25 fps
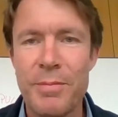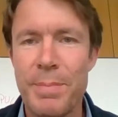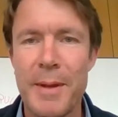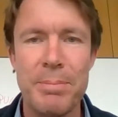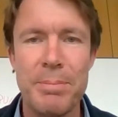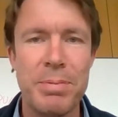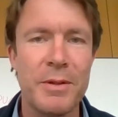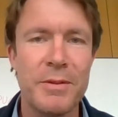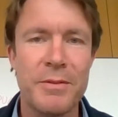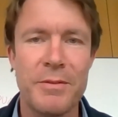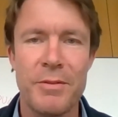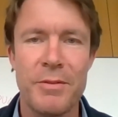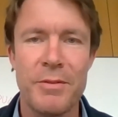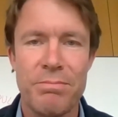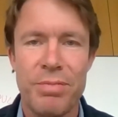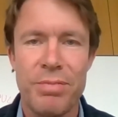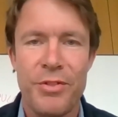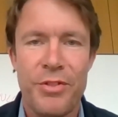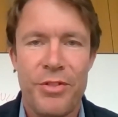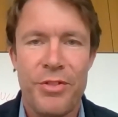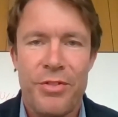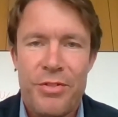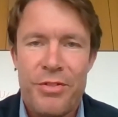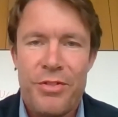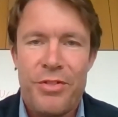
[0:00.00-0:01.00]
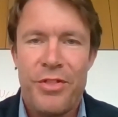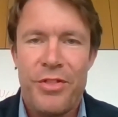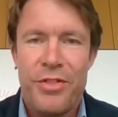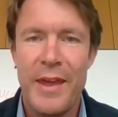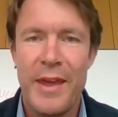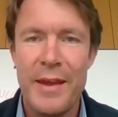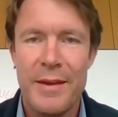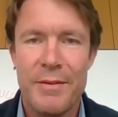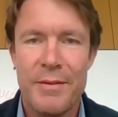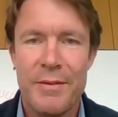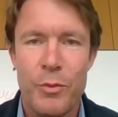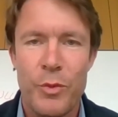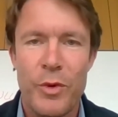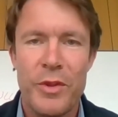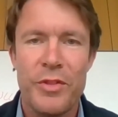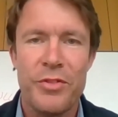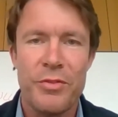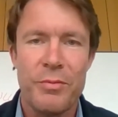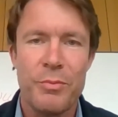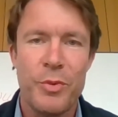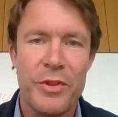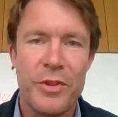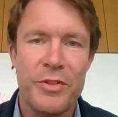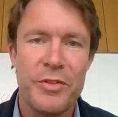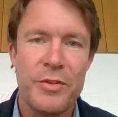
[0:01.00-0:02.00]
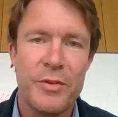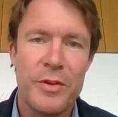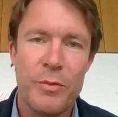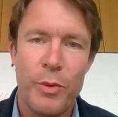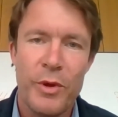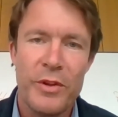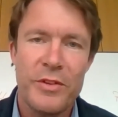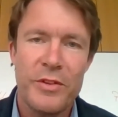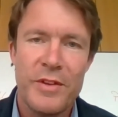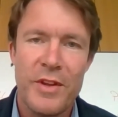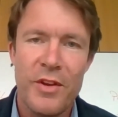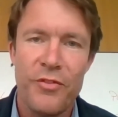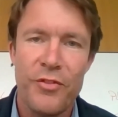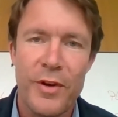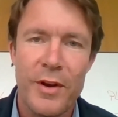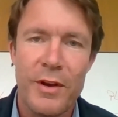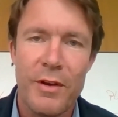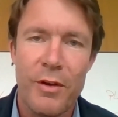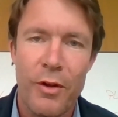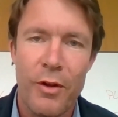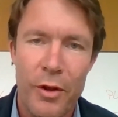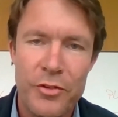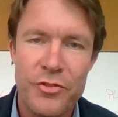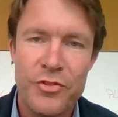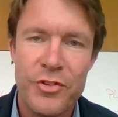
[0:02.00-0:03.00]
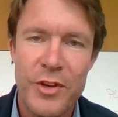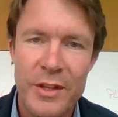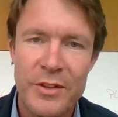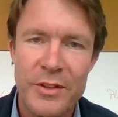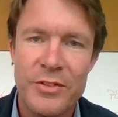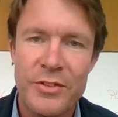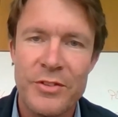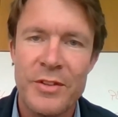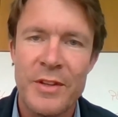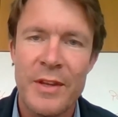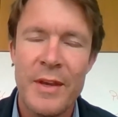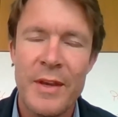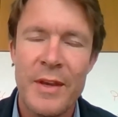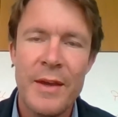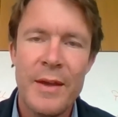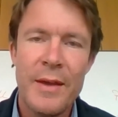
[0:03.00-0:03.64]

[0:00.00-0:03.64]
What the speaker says: People think with different logics.